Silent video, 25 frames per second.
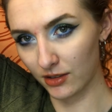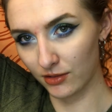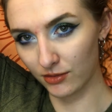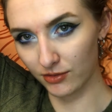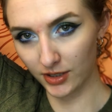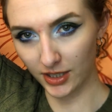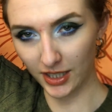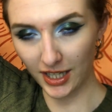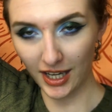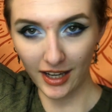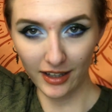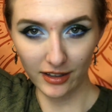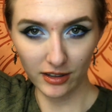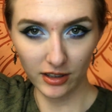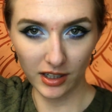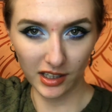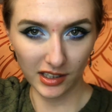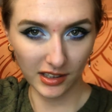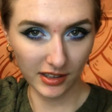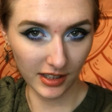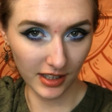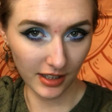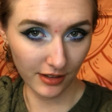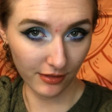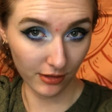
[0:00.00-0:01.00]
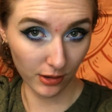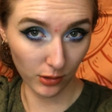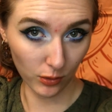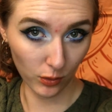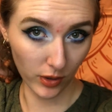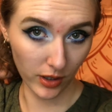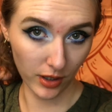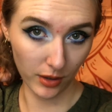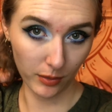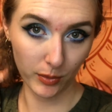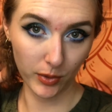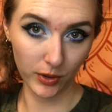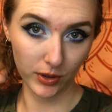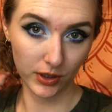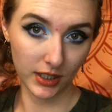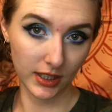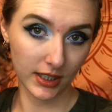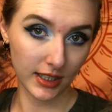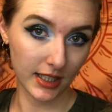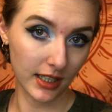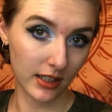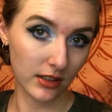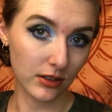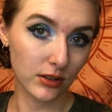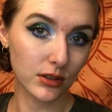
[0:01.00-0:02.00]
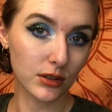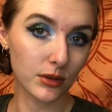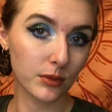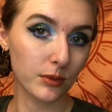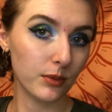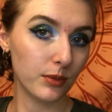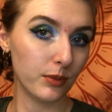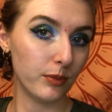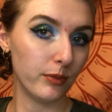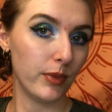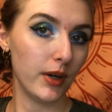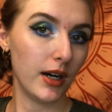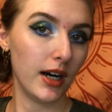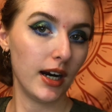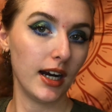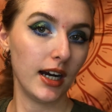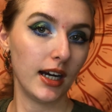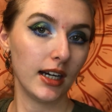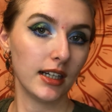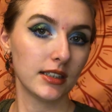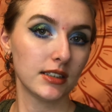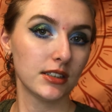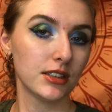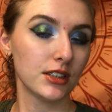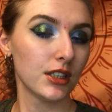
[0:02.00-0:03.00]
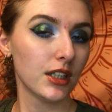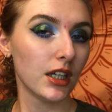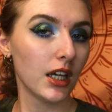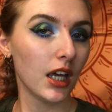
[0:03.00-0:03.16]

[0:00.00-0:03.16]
of like, I never wear ponytails, but